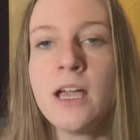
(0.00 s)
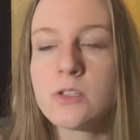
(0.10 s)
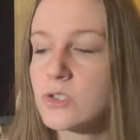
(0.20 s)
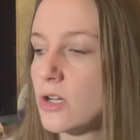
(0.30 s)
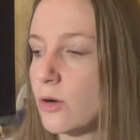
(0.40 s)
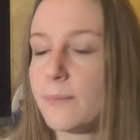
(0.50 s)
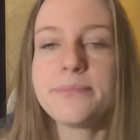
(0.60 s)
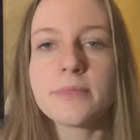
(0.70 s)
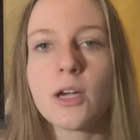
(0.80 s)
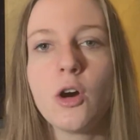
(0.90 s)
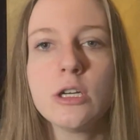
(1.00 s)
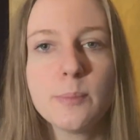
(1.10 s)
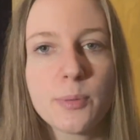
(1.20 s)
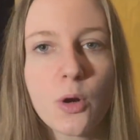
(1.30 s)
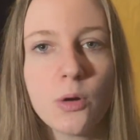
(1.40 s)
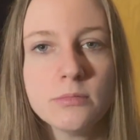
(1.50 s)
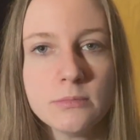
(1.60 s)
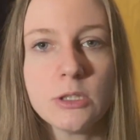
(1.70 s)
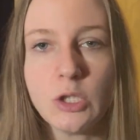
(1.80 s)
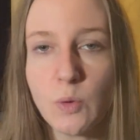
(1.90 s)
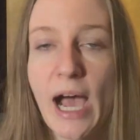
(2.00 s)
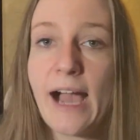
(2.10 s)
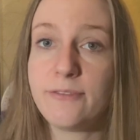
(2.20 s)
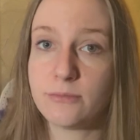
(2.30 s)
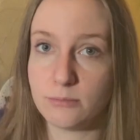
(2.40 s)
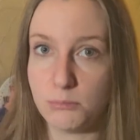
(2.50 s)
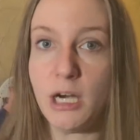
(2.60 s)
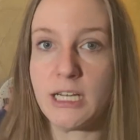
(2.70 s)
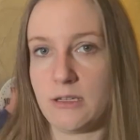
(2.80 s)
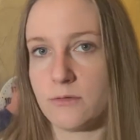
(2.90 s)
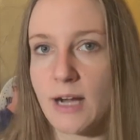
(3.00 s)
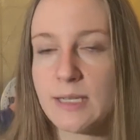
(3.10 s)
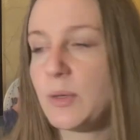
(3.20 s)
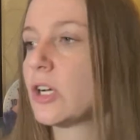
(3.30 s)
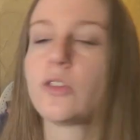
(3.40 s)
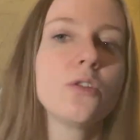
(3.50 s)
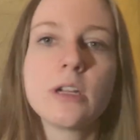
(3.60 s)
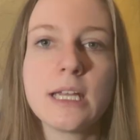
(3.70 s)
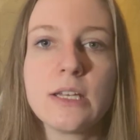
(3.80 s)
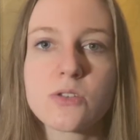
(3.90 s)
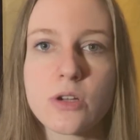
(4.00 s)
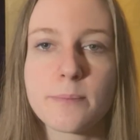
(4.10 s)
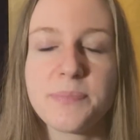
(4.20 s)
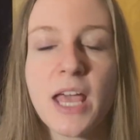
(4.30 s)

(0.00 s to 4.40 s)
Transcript: So on a pro, you have money, right? Because you're an intern.